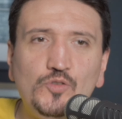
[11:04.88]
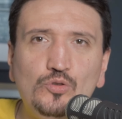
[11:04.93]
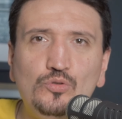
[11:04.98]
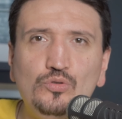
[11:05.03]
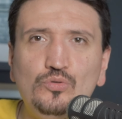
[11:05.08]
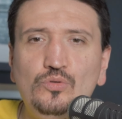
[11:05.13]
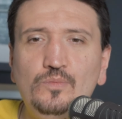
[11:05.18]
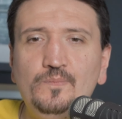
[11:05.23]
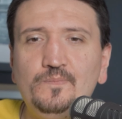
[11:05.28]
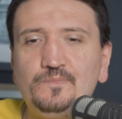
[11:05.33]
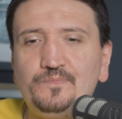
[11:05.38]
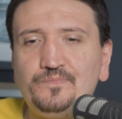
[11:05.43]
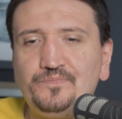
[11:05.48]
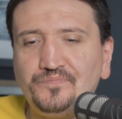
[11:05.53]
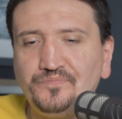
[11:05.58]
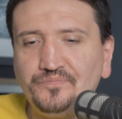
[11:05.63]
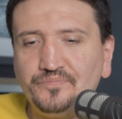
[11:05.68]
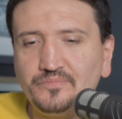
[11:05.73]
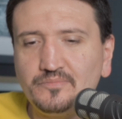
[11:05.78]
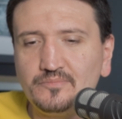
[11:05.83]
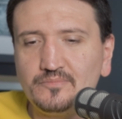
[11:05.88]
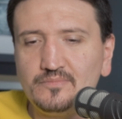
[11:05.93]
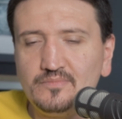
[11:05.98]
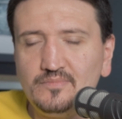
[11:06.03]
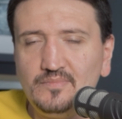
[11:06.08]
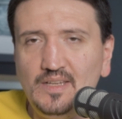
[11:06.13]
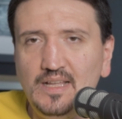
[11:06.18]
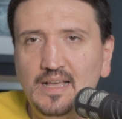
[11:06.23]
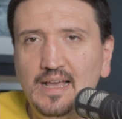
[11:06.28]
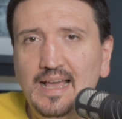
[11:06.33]
to
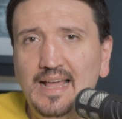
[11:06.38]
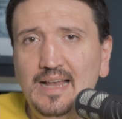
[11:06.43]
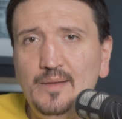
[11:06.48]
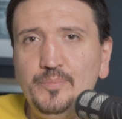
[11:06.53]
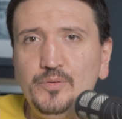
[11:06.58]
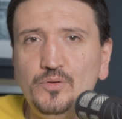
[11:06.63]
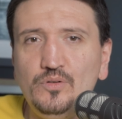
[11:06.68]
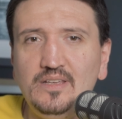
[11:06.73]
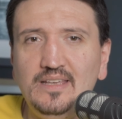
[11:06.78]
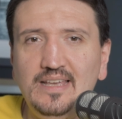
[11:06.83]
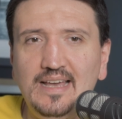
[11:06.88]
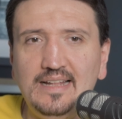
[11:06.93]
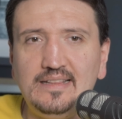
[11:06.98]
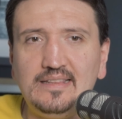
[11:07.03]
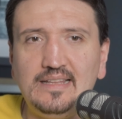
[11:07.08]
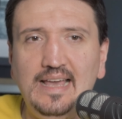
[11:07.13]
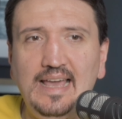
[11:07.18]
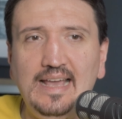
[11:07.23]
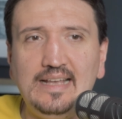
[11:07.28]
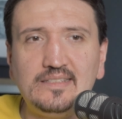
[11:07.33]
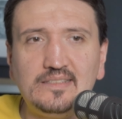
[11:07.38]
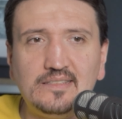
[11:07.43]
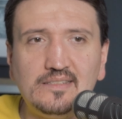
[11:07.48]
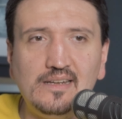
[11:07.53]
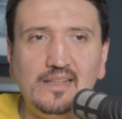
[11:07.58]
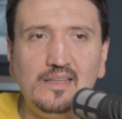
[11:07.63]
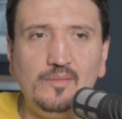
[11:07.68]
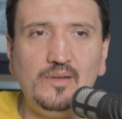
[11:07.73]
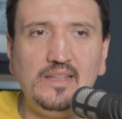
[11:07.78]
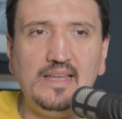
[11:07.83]
help you get
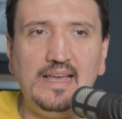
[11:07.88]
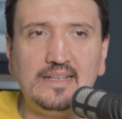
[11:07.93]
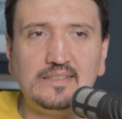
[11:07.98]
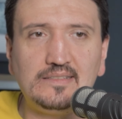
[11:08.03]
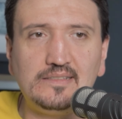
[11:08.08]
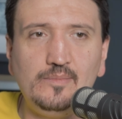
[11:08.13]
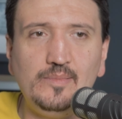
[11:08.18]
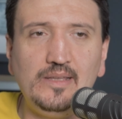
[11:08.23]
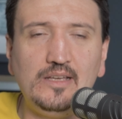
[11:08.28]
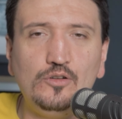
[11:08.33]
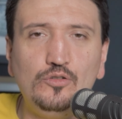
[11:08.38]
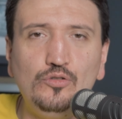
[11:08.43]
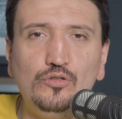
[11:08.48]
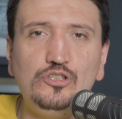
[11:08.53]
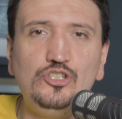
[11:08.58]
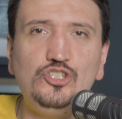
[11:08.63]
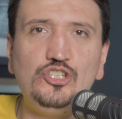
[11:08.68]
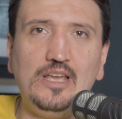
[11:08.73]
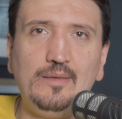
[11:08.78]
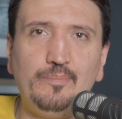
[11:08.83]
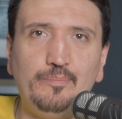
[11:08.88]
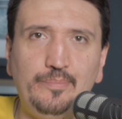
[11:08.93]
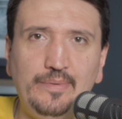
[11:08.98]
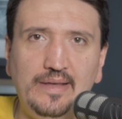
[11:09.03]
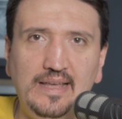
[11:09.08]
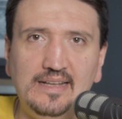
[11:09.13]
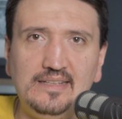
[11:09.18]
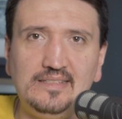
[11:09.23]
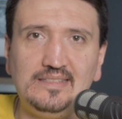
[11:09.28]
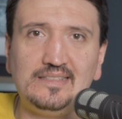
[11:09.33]
extremely good
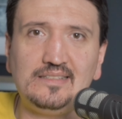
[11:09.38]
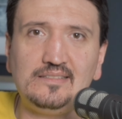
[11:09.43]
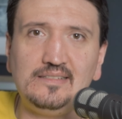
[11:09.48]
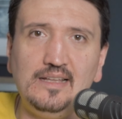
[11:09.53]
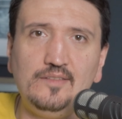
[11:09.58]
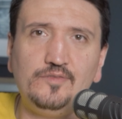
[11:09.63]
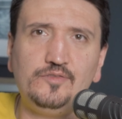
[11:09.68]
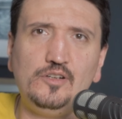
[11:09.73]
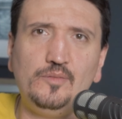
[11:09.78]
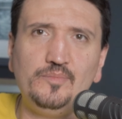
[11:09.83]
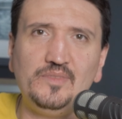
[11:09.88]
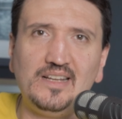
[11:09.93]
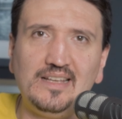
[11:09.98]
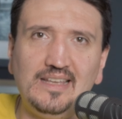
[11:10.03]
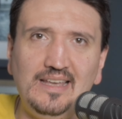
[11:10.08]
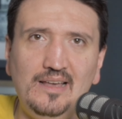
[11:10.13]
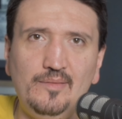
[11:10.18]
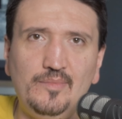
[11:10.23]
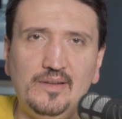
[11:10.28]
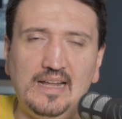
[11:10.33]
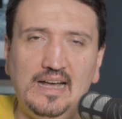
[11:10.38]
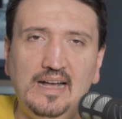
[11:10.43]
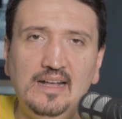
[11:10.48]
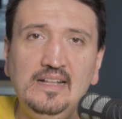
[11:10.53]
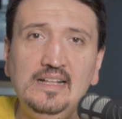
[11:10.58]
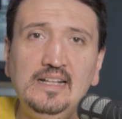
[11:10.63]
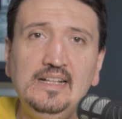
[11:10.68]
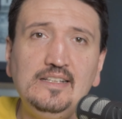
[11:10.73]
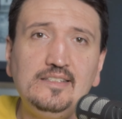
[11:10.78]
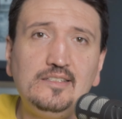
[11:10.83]
JPEGs straight from the camera.
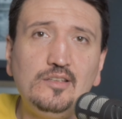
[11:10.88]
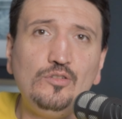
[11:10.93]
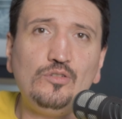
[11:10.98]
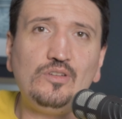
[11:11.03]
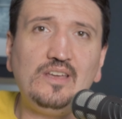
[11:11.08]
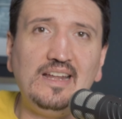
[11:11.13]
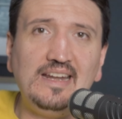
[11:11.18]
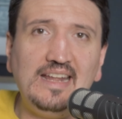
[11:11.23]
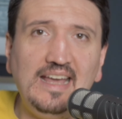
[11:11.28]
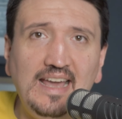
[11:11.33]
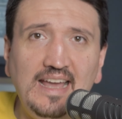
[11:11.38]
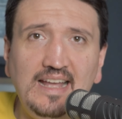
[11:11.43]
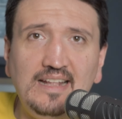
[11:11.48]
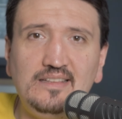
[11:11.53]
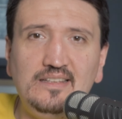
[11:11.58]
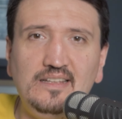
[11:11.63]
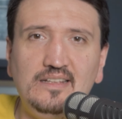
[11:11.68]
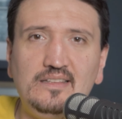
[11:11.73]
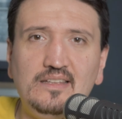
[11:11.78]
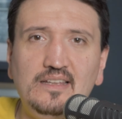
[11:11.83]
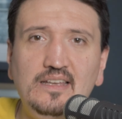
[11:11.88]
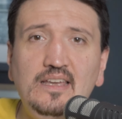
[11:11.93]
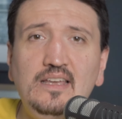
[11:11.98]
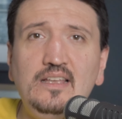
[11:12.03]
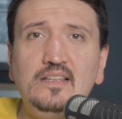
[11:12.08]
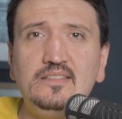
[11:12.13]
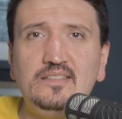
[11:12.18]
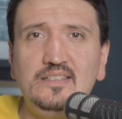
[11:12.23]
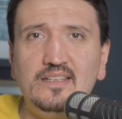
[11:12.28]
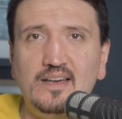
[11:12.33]
So you can edit
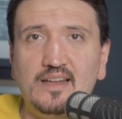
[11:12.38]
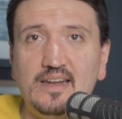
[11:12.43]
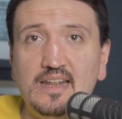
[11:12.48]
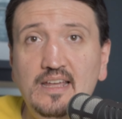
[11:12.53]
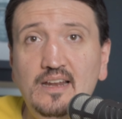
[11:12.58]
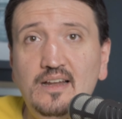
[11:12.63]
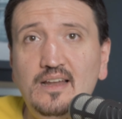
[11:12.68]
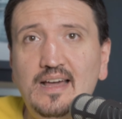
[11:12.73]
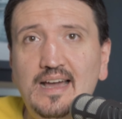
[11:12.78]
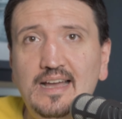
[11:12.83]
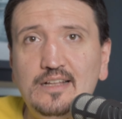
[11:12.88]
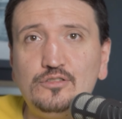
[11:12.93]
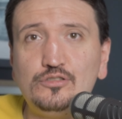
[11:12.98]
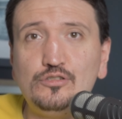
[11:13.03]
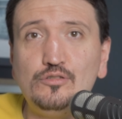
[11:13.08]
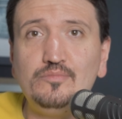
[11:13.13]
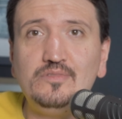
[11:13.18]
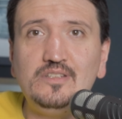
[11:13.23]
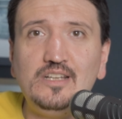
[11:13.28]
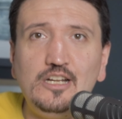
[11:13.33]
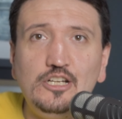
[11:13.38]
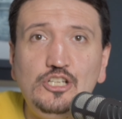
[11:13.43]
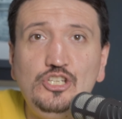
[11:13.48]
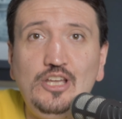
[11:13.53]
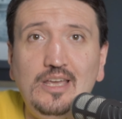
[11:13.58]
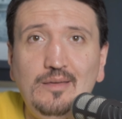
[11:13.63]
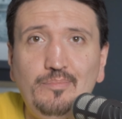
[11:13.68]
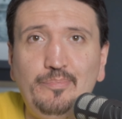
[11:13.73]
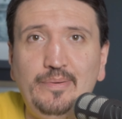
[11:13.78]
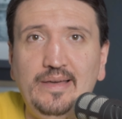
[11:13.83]
easier in Lightroom the
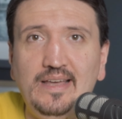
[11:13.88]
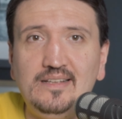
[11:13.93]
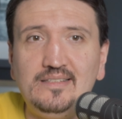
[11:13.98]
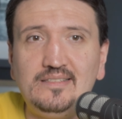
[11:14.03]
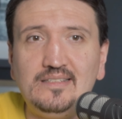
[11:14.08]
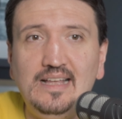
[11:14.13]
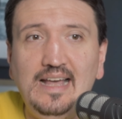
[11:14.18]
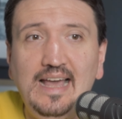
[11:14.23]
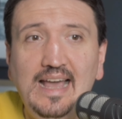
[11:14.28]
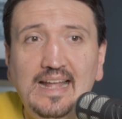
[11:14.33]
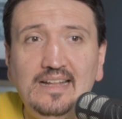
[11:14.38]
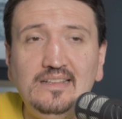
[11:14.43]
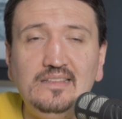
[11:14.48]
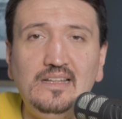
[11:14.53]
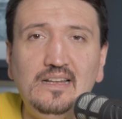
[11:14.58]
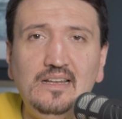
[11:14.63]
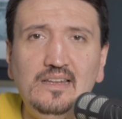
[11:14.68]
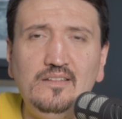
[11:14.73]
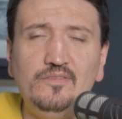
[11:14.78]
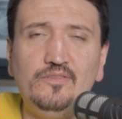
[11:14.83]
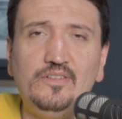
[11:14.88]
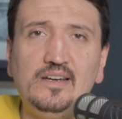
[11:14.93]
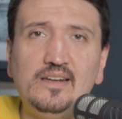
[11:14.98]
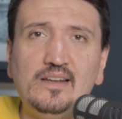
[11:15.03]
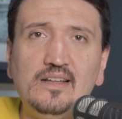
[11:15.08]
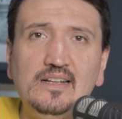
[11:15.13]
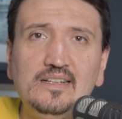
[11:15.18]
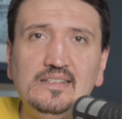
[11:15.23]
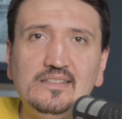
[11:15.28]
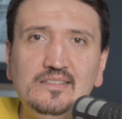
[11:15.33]
JPEGs and deliver
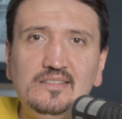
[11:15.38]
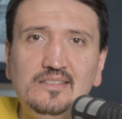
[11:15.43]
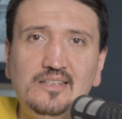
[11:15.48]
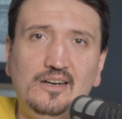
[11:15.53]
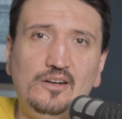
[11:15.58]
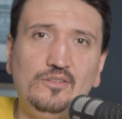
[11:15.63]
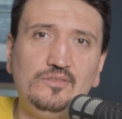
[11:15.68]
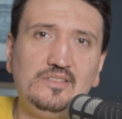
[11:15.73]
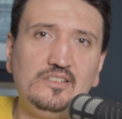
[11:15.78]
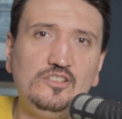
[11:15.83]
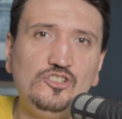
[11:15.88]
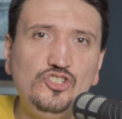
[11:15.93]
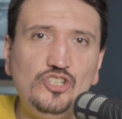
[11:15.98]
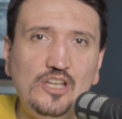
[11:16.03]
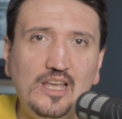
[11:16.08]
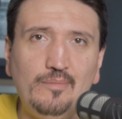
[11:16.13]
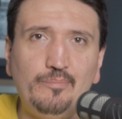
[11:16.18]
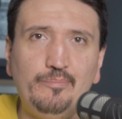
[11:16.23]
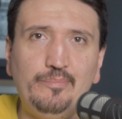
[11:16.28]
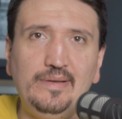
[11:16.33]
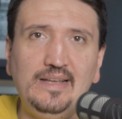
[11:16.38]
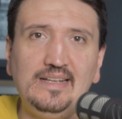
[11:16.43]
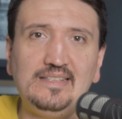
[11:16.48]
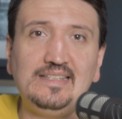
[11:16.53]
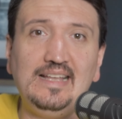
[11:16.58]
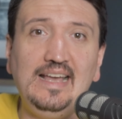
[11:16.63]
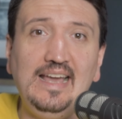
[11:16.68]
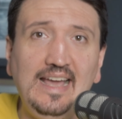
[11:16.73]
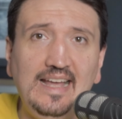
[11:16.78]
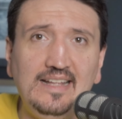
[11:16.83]
those
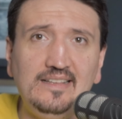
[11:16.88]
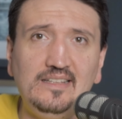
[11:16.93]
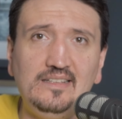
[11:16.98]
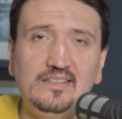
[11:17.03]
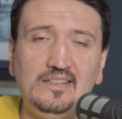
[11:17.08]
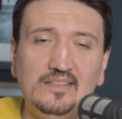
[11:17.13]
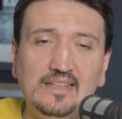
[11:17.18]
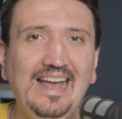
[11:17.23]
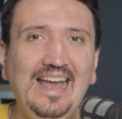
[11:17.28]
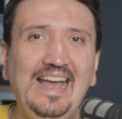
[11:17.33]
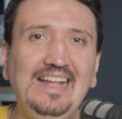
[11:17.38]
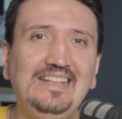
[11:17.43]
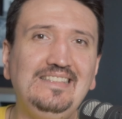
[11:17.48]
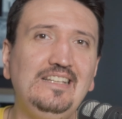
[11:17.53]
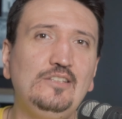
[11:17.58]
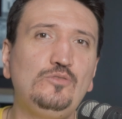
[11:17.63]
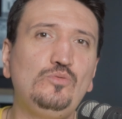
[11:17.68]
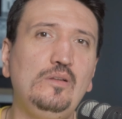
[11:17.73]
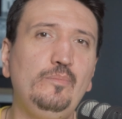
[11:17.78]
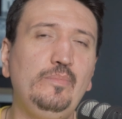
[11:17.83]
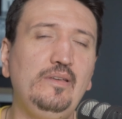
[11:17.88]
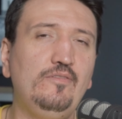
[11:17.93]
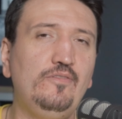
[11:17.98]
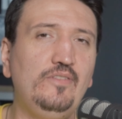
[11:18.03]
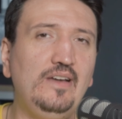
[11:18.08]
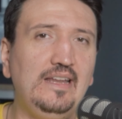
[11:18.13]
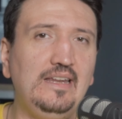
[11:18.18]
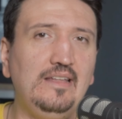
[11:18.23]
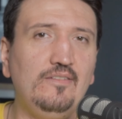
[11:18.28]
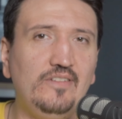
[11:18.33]
JPEGs edited. And this will be
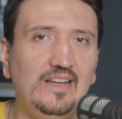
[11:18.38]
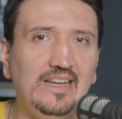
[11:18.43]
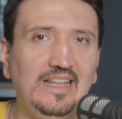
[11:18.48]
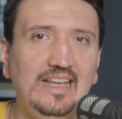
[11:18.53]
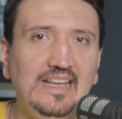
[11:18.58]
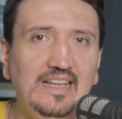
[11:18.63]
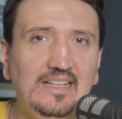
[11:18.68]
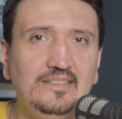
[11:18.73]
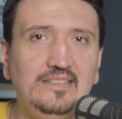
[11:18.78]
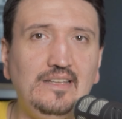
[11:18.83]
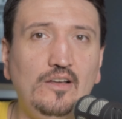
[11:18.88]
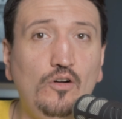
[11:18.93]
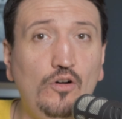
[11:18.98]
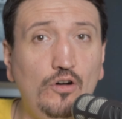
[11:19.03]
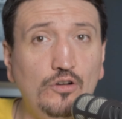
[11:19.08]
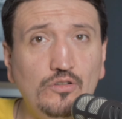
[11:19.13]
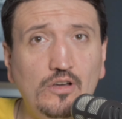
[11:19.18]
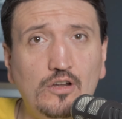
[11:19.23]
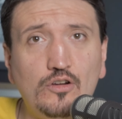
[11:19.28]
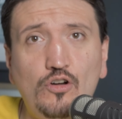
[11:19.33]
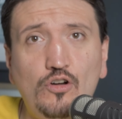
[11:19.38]
very, very easy on your